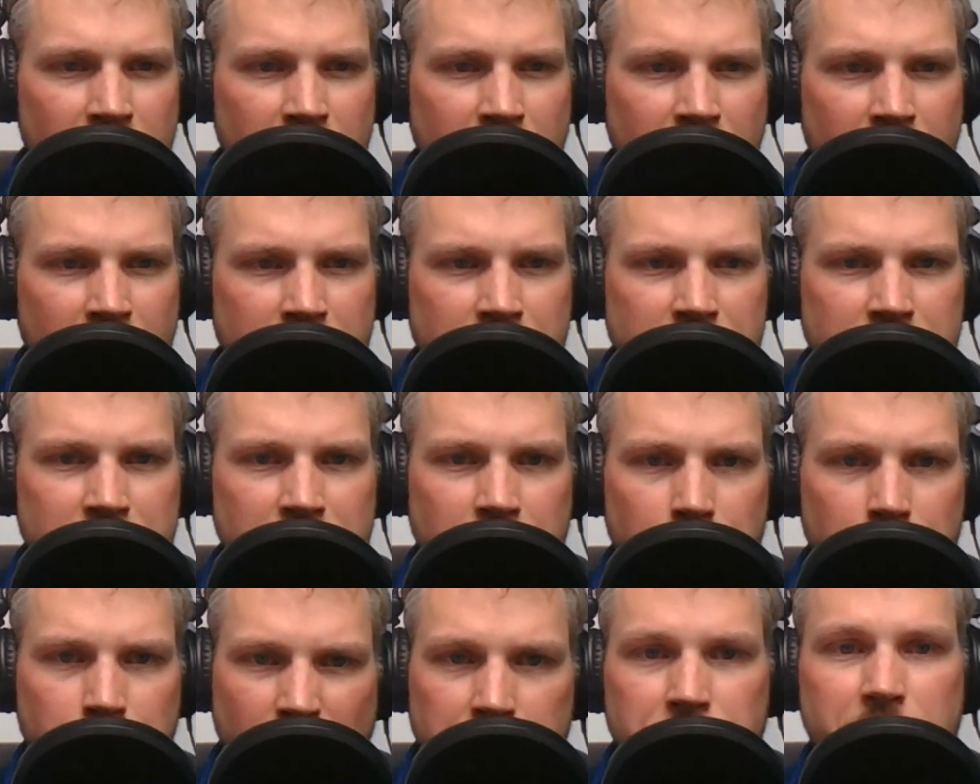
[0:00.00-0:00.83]
And
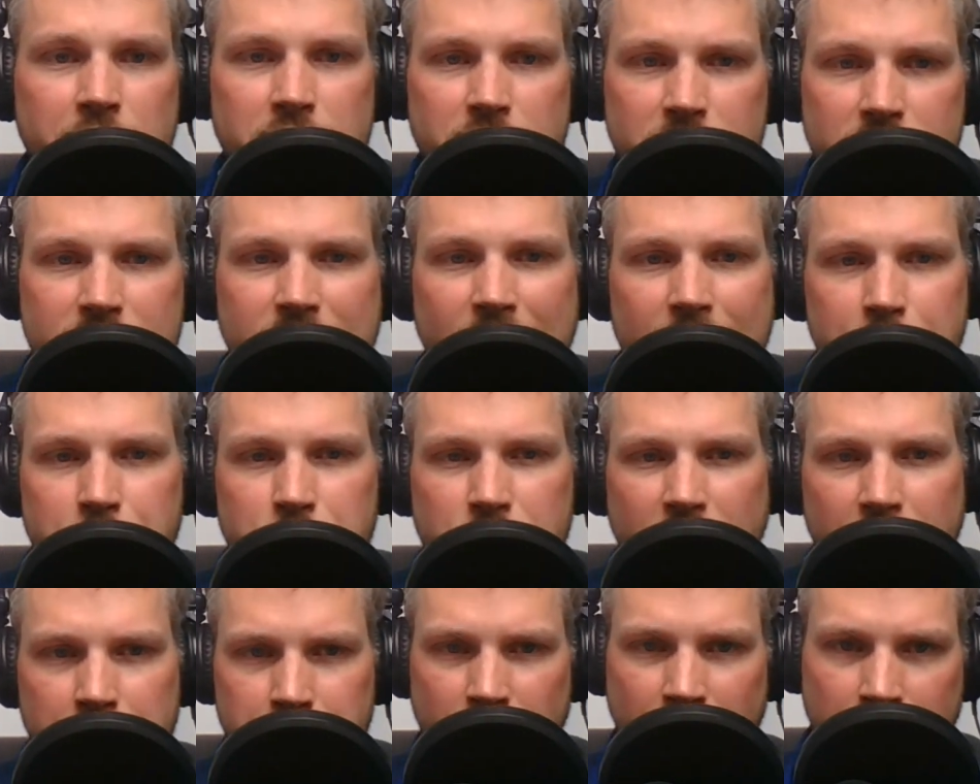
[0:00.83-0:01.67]
about the same
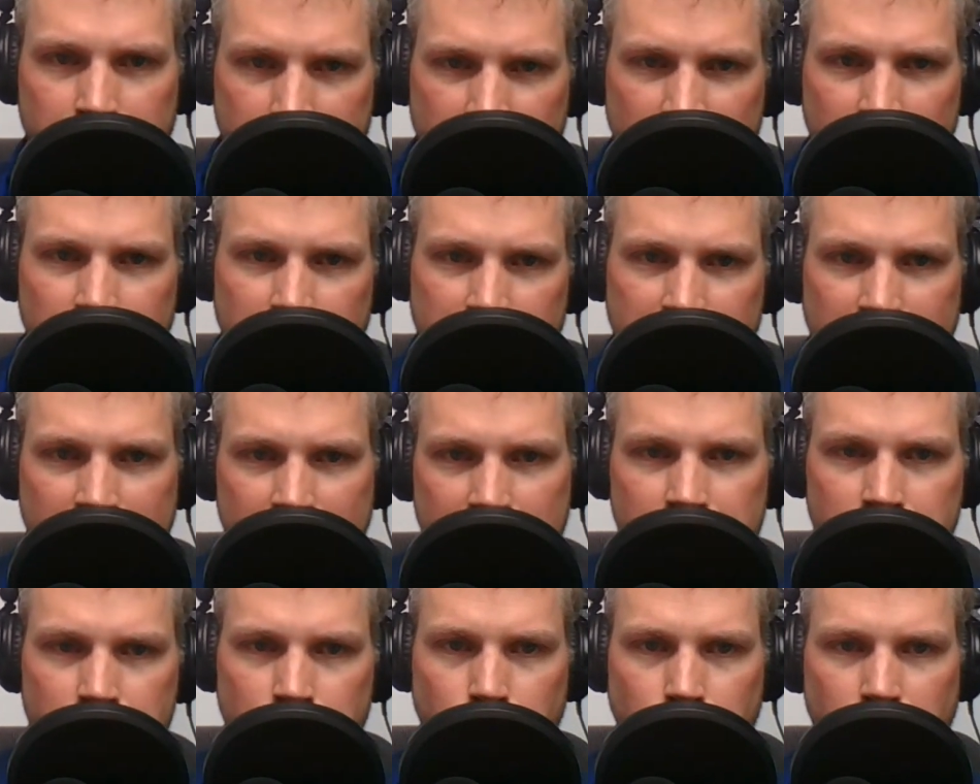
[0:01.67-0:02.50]
time that I'm hearing
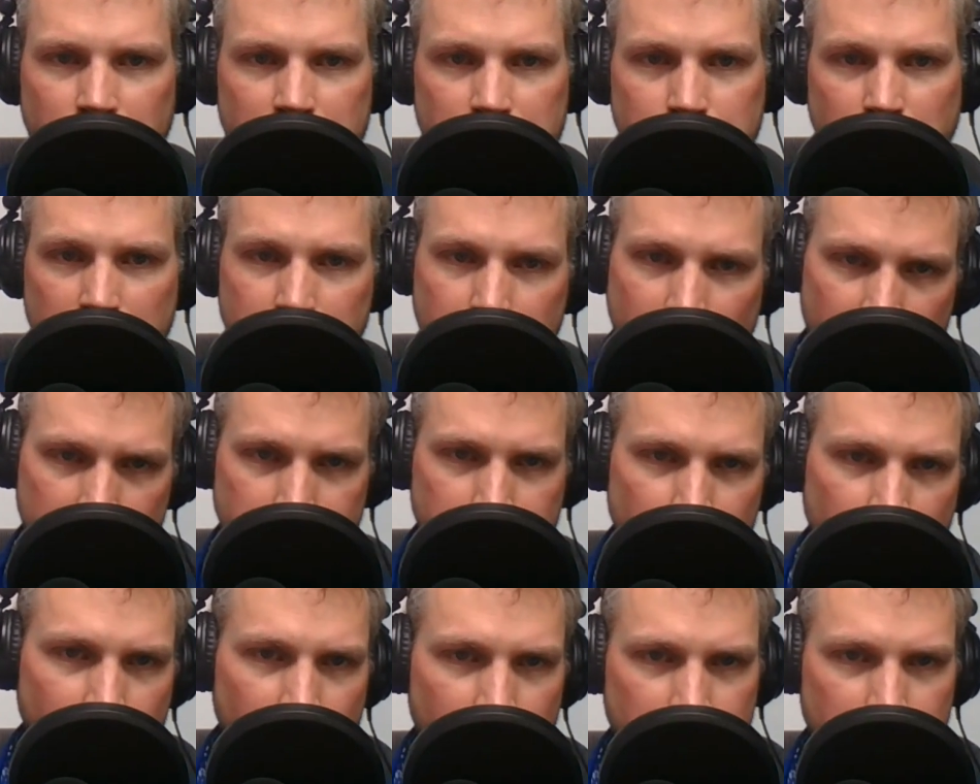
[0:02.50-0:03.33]
these stories, my mom
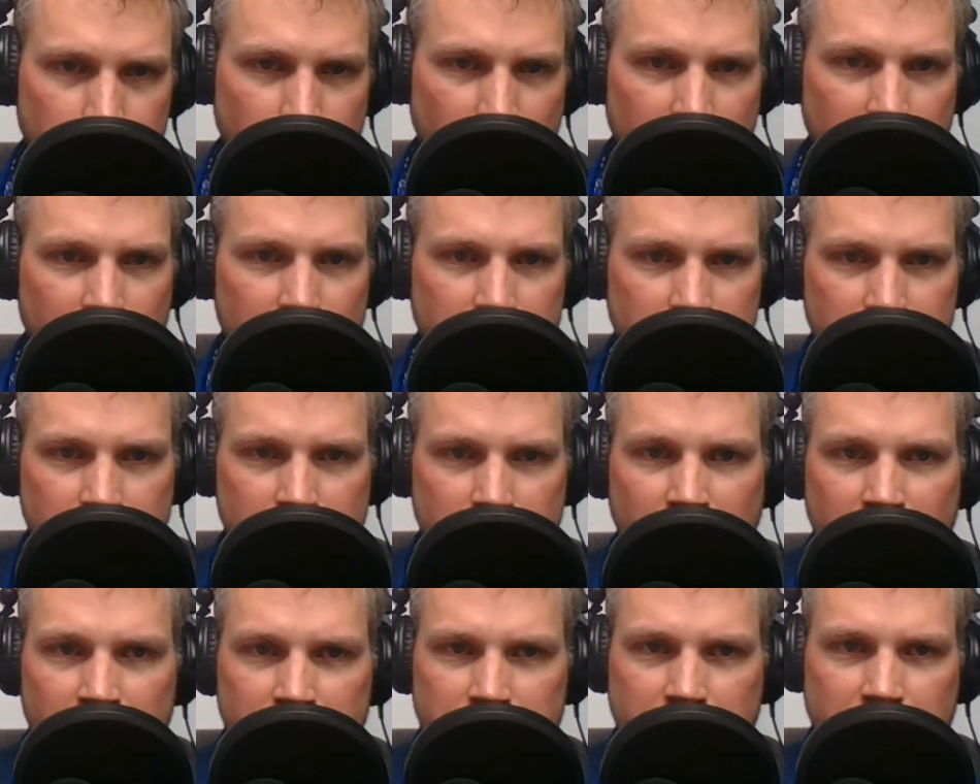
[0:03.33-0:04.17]
calls me and
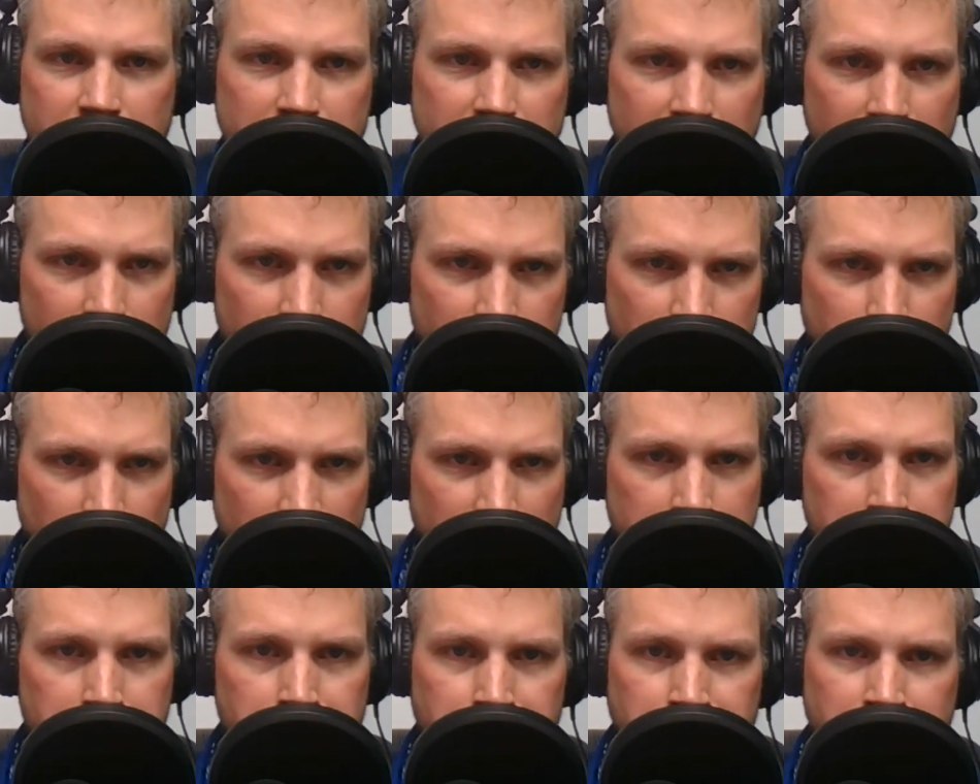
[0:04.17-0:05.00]
she tells
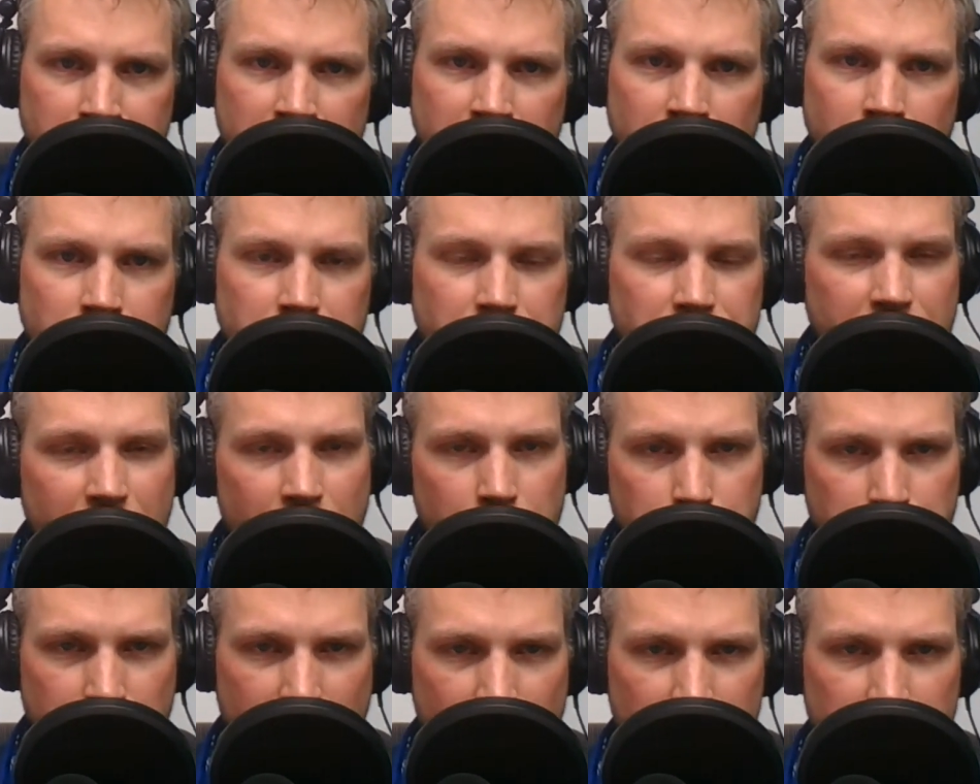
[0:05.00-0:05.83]
me, just
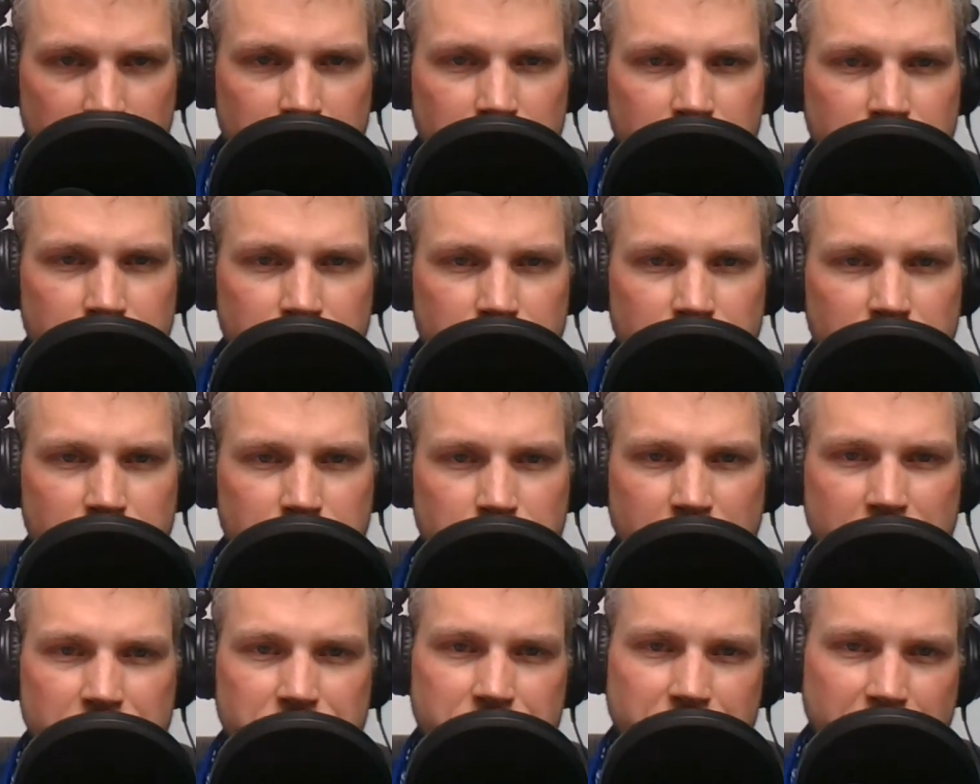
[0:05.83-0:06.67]
how proud of
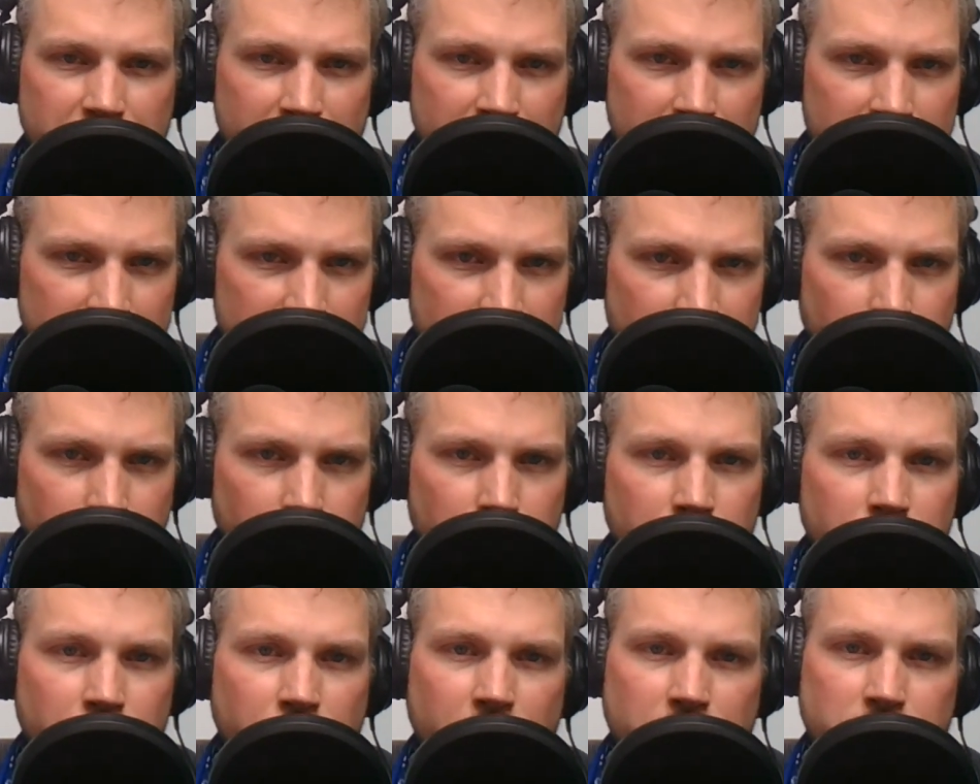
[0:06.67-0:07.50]
me she is
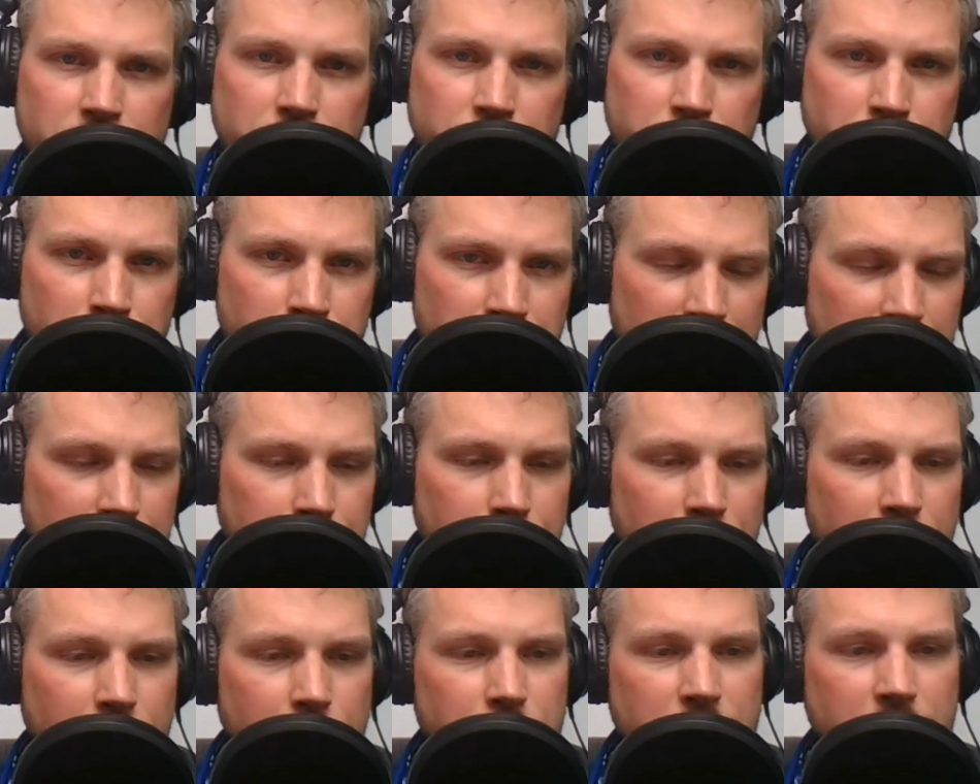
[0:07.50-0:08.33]
for choosing to
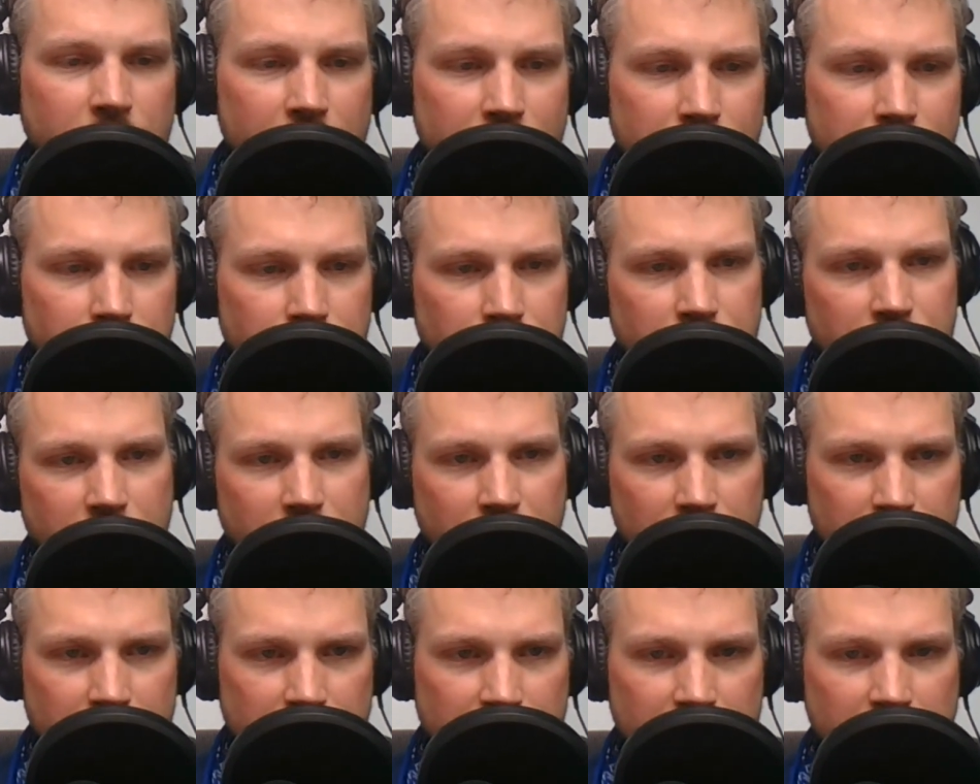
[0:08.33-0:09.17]
become a doctor and to
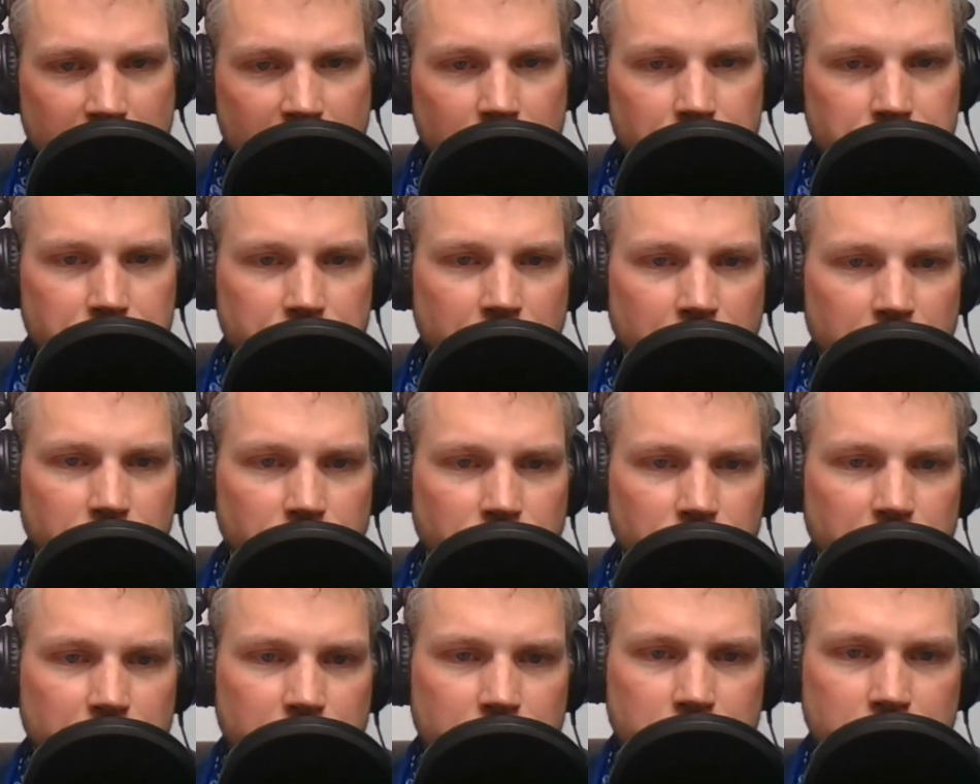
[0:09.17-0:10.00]
get into the healthcare
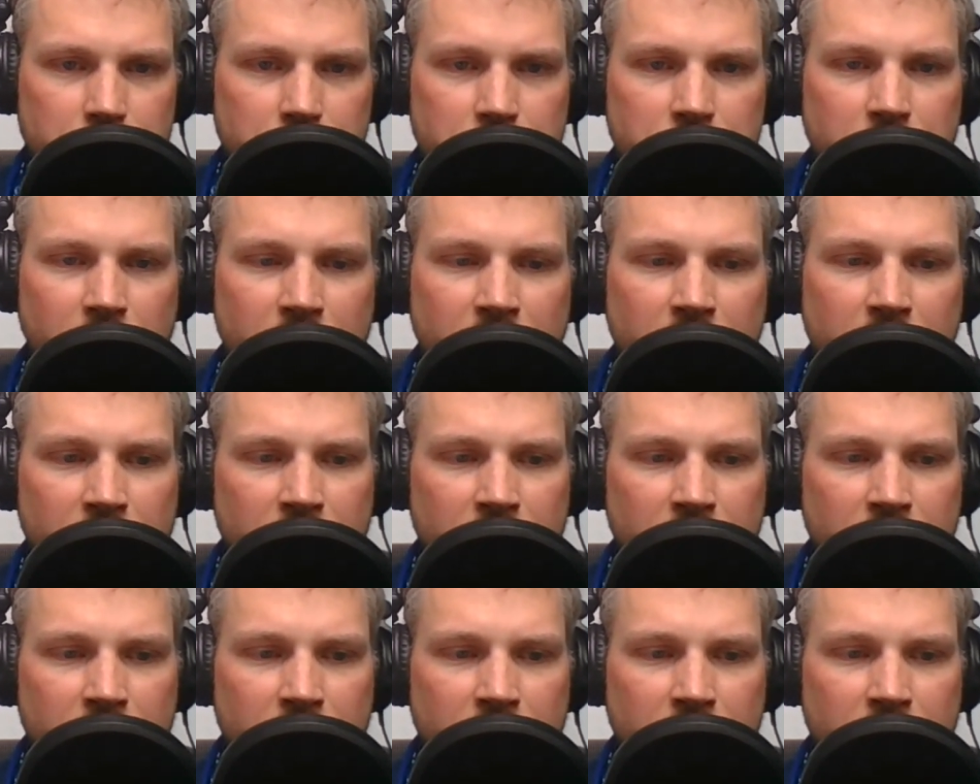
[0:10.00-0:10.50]
field,